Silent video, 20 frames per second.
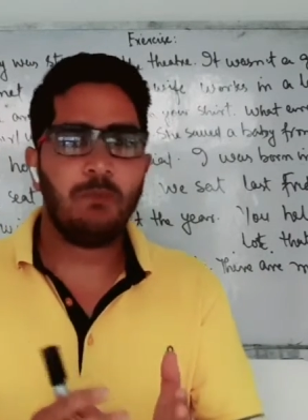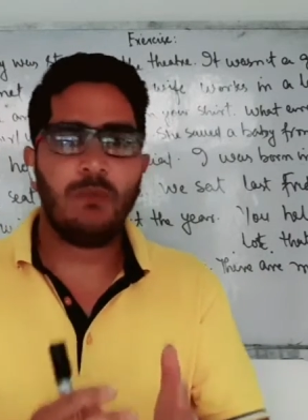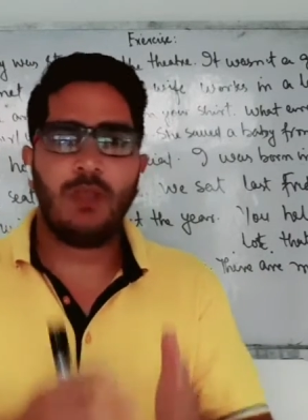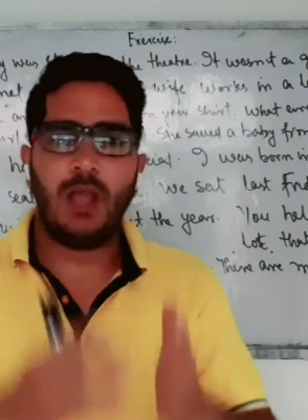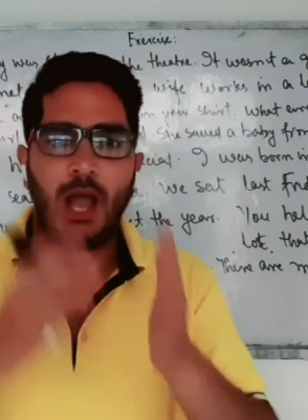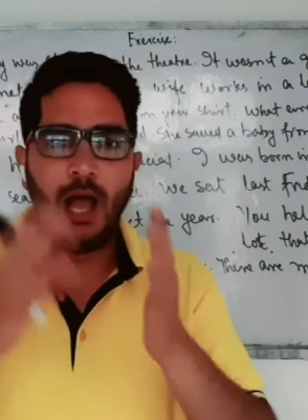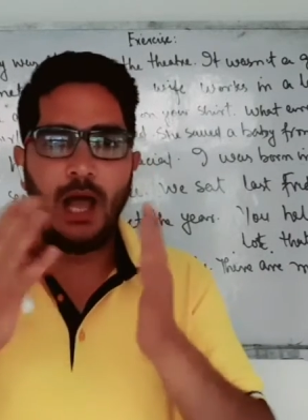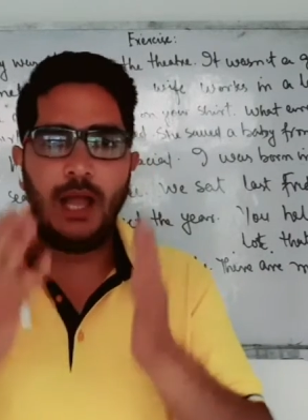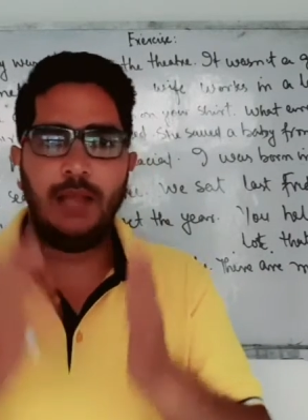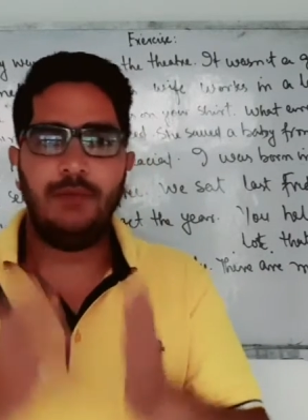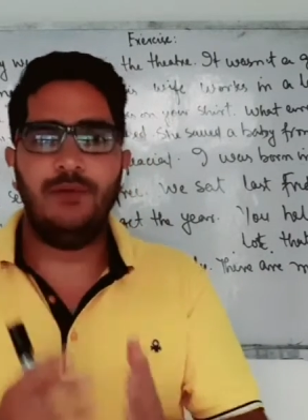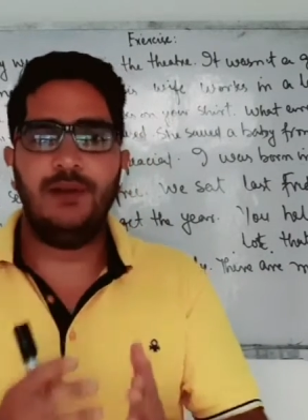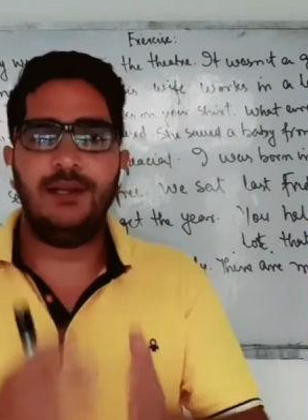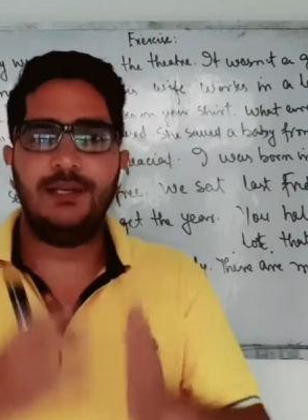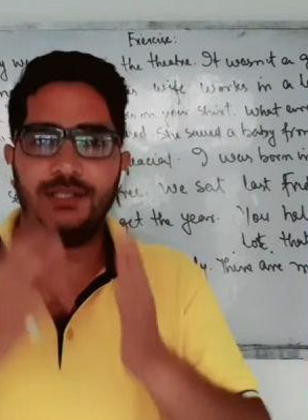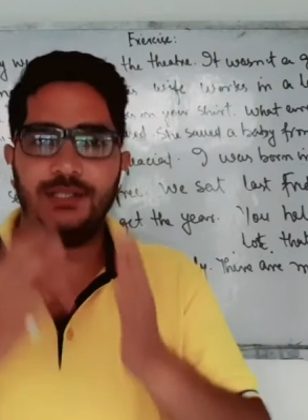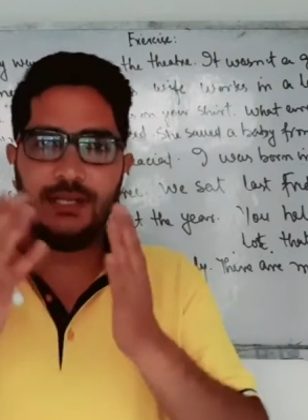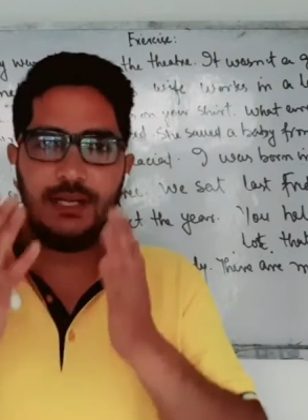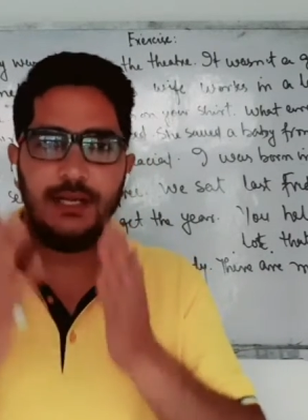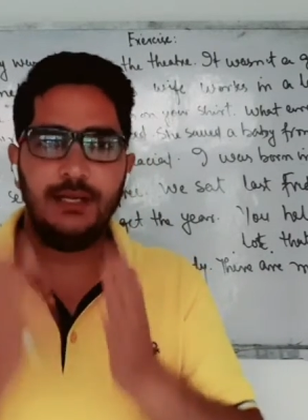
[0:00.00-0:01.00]
I will
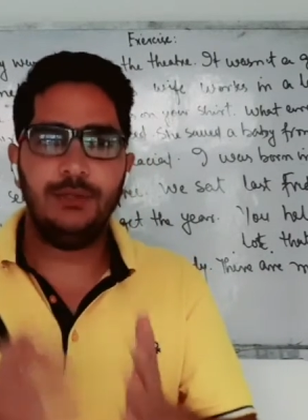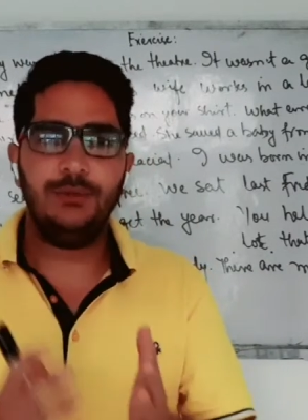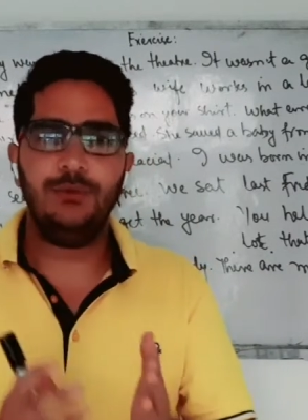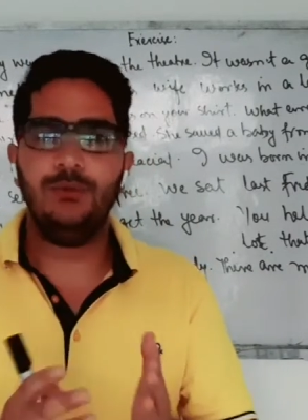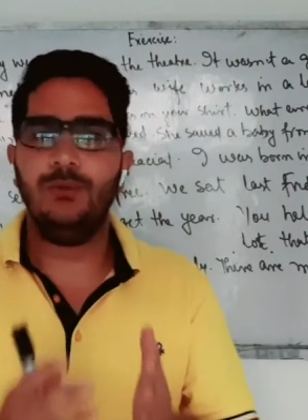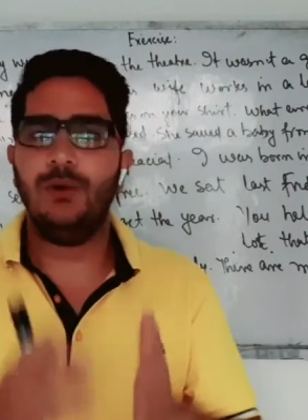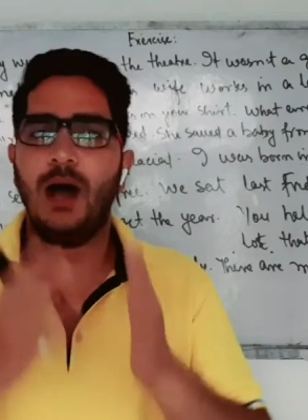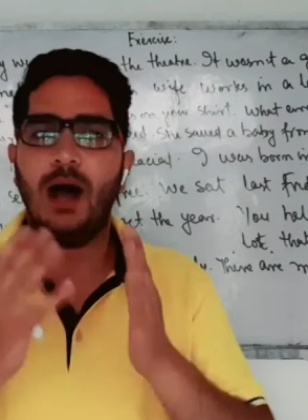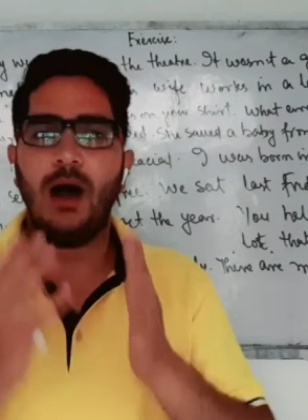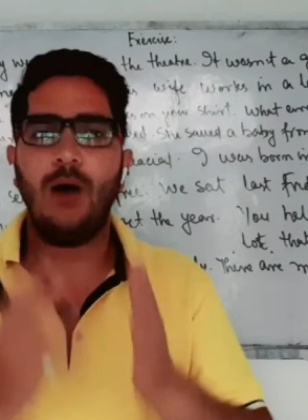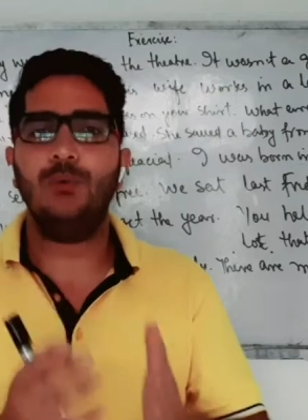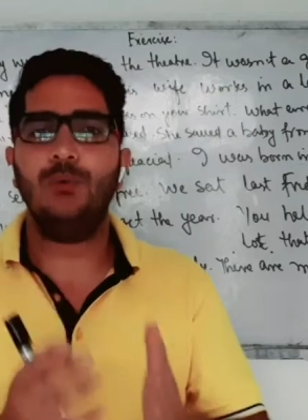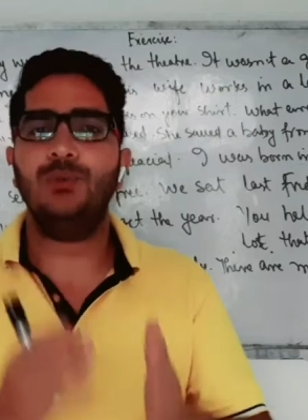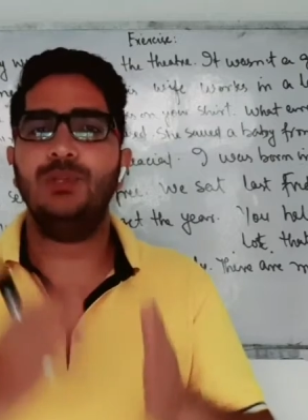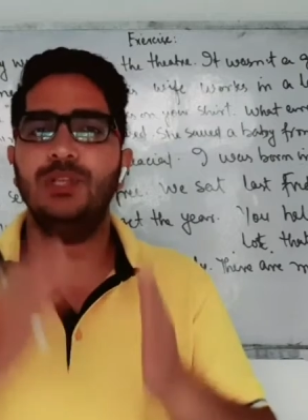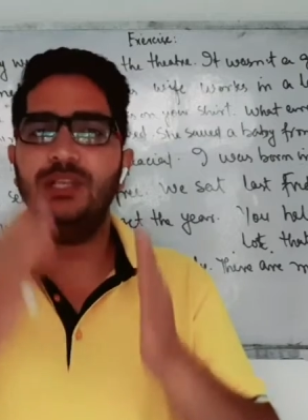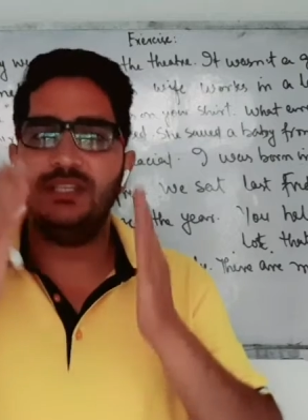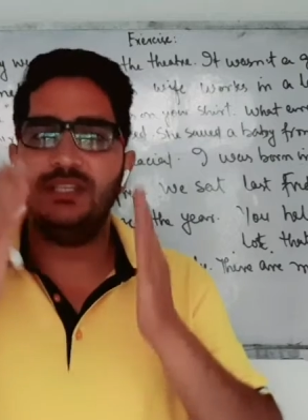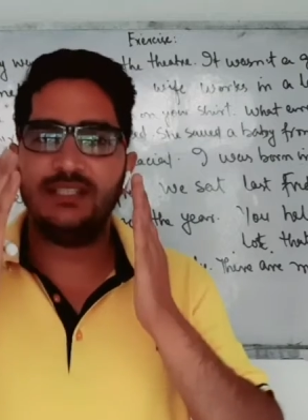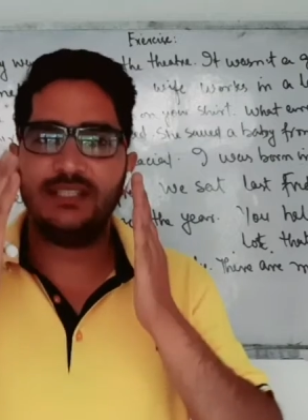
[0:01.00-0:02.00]
tell you how
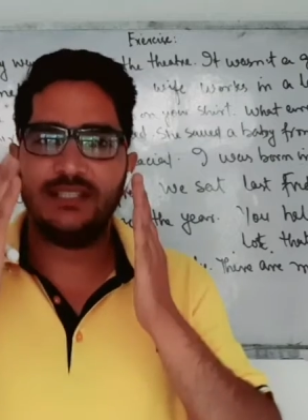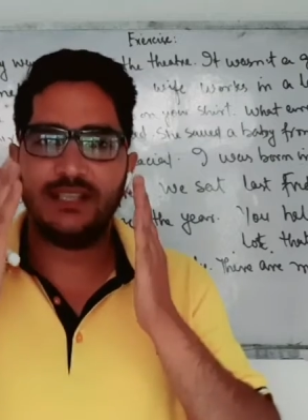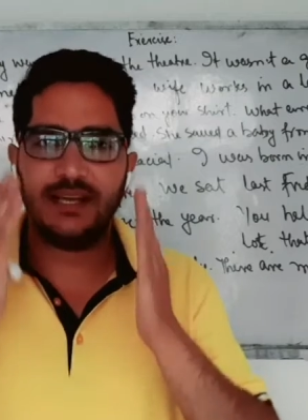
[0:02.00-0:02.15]
these